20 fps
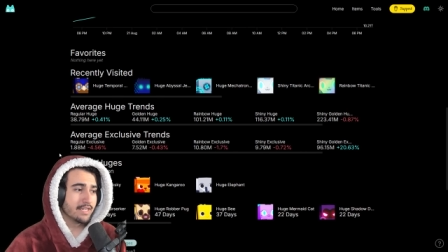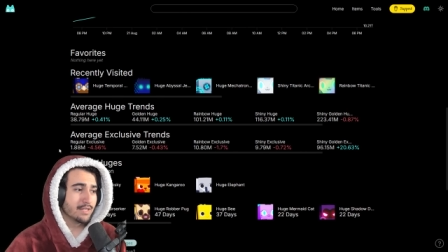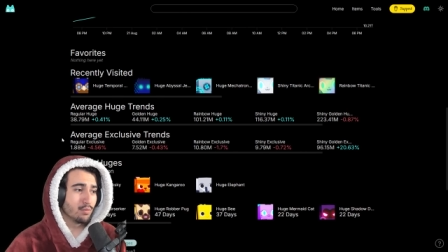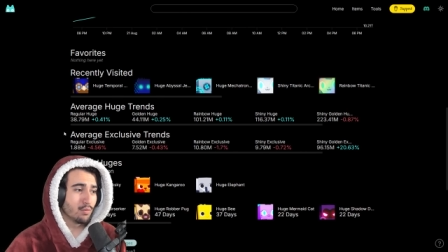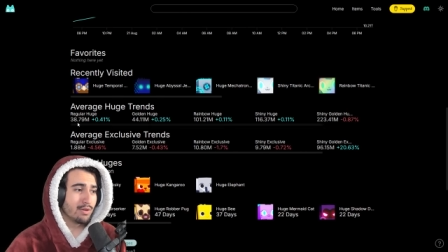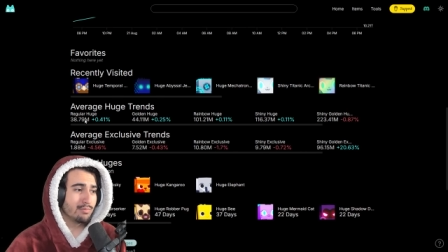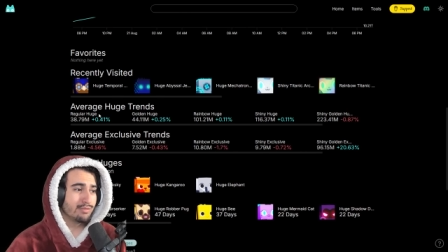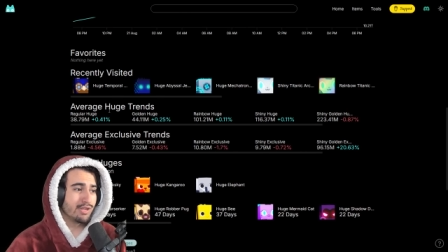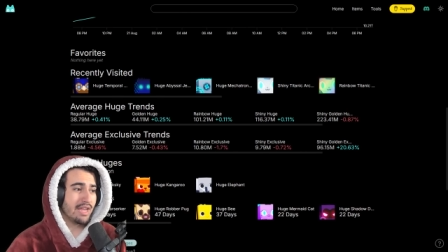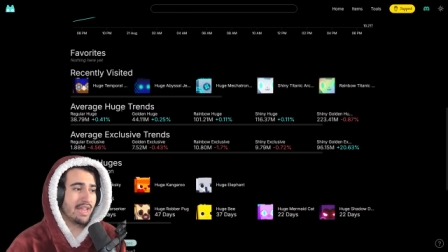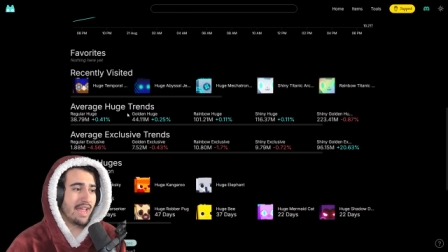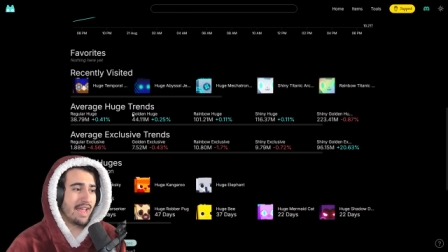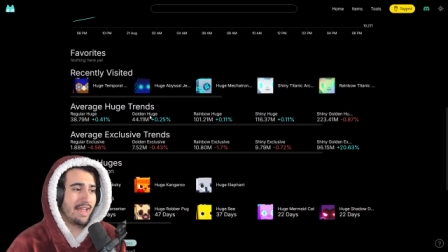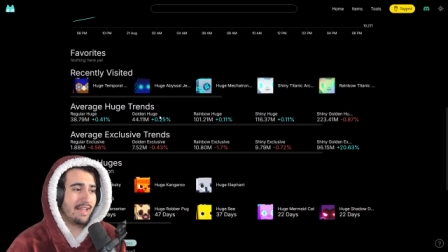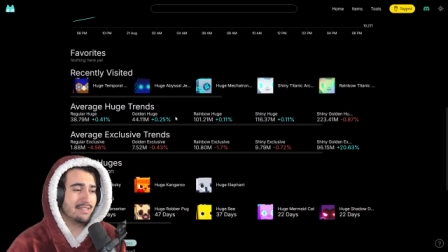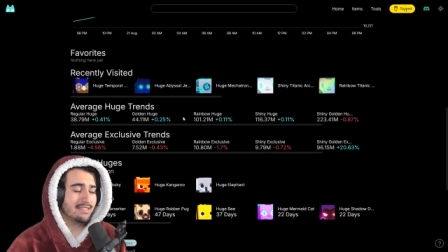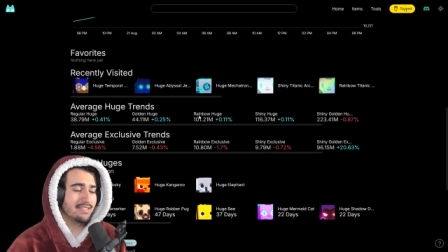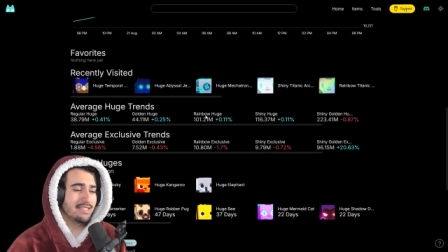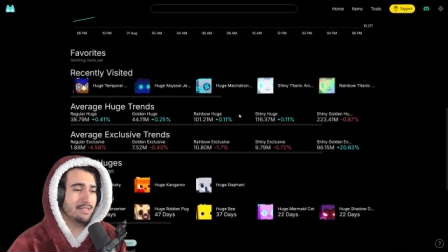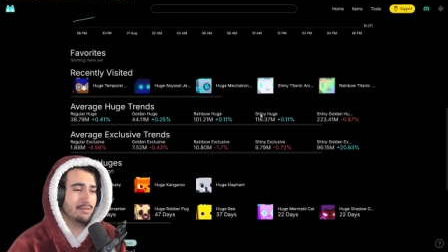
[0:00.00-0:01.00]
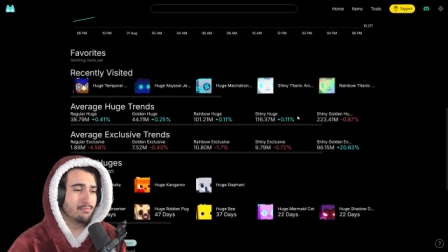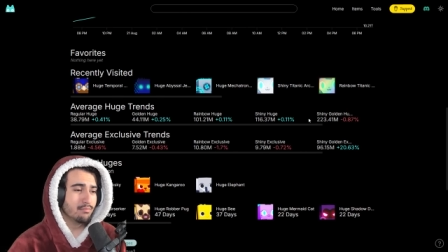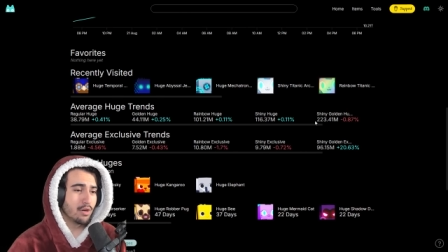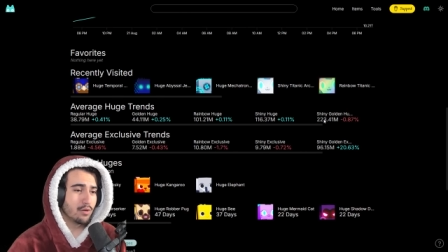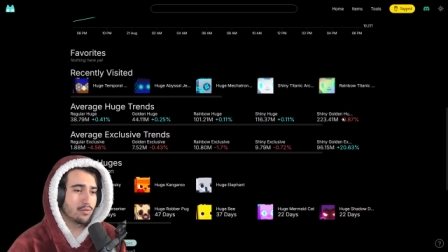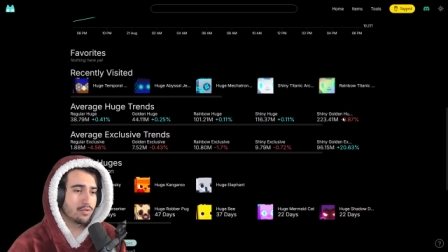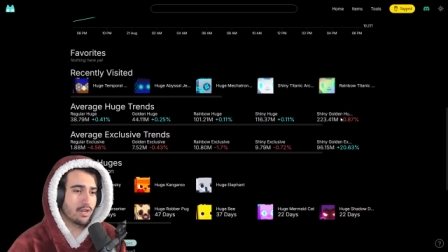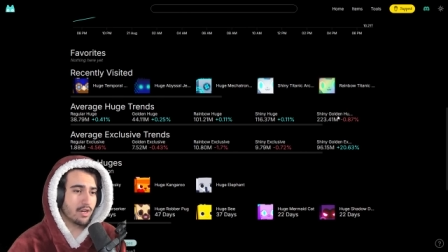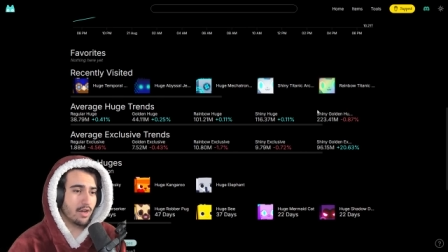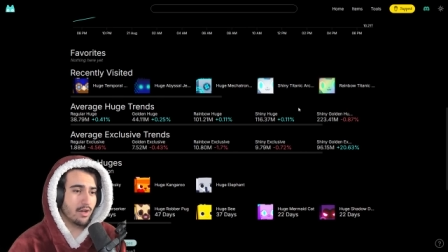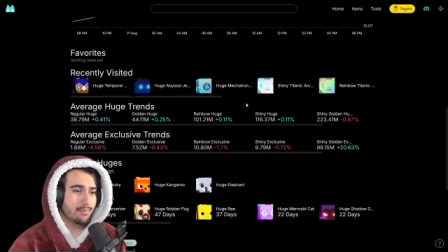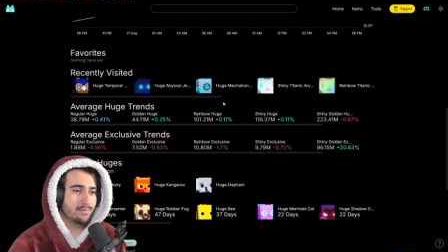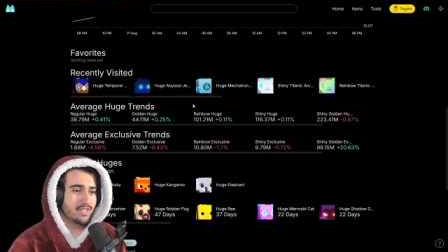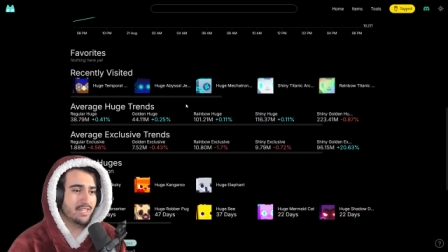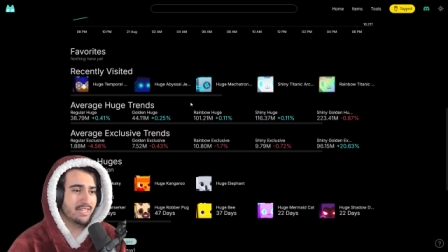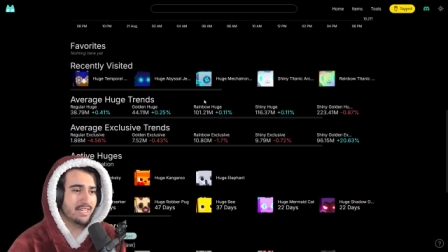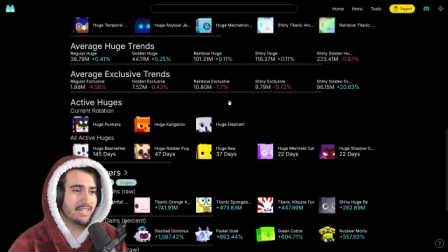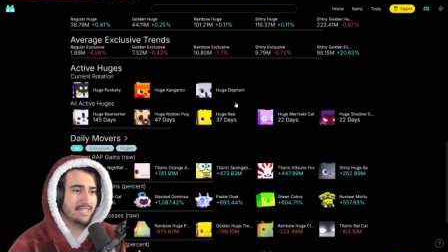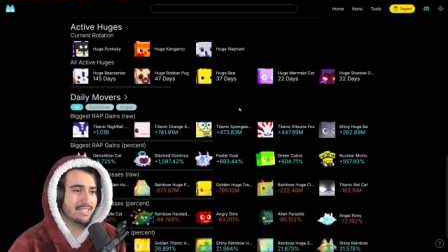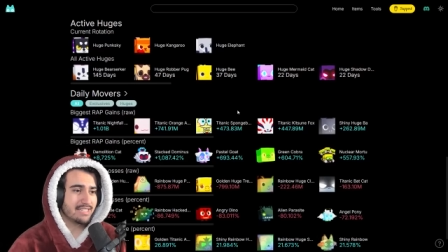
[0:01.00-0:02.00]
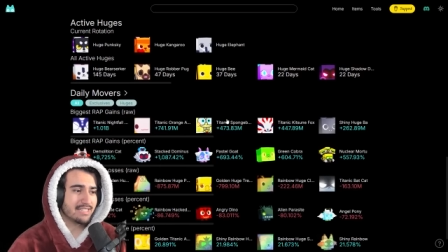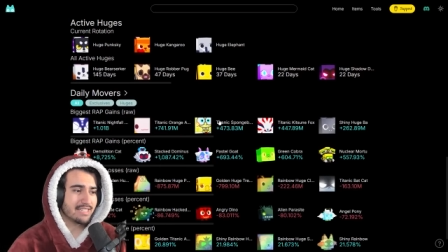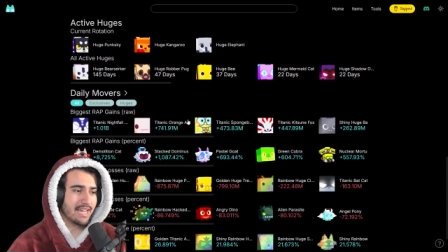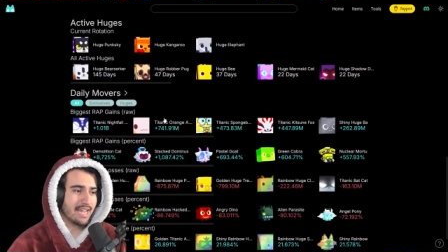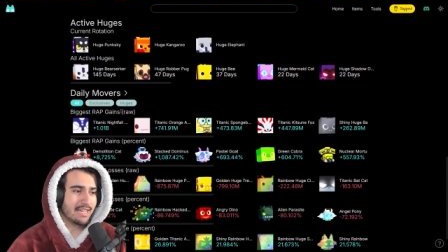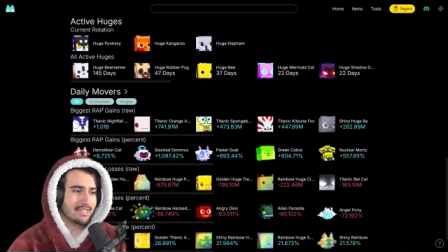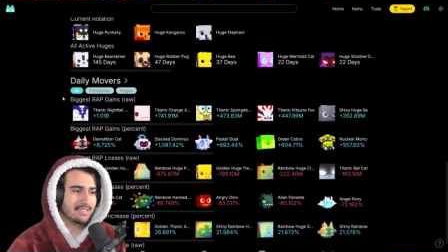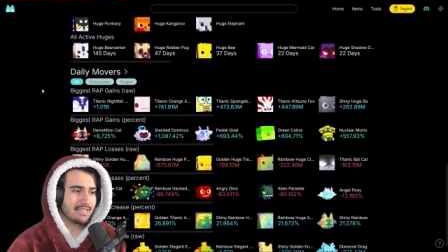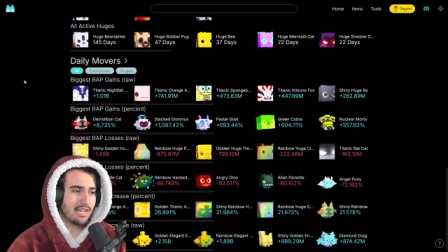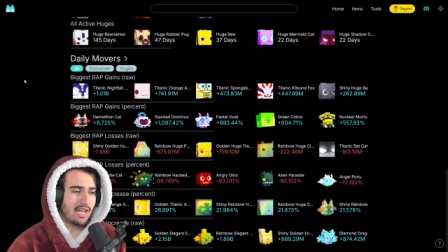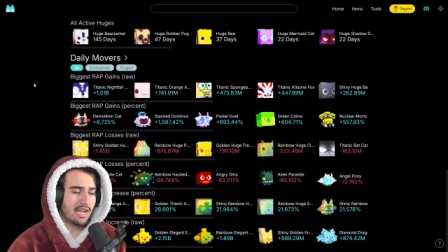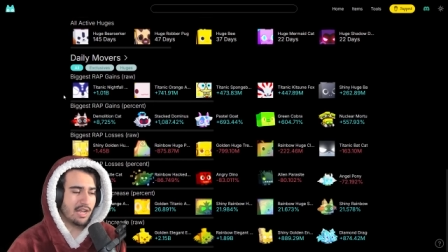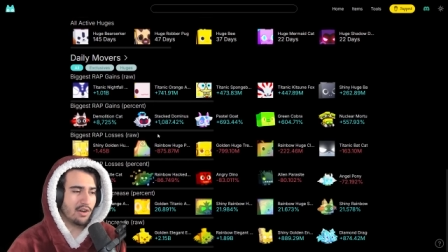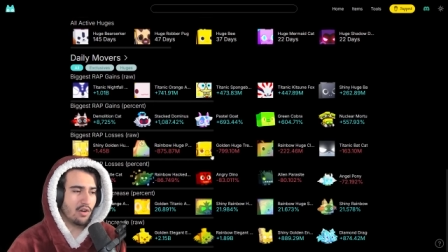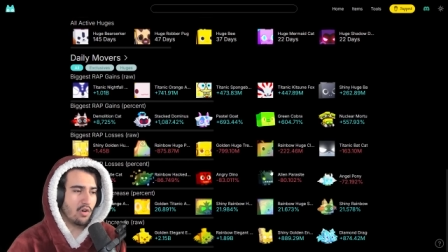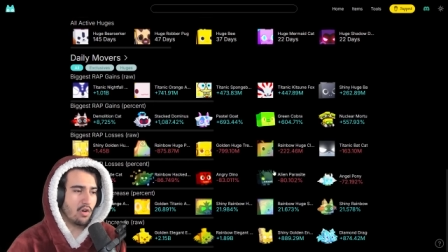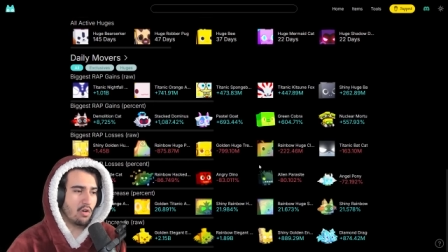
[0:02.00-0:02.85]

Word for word: This website has the most up-to-date stats on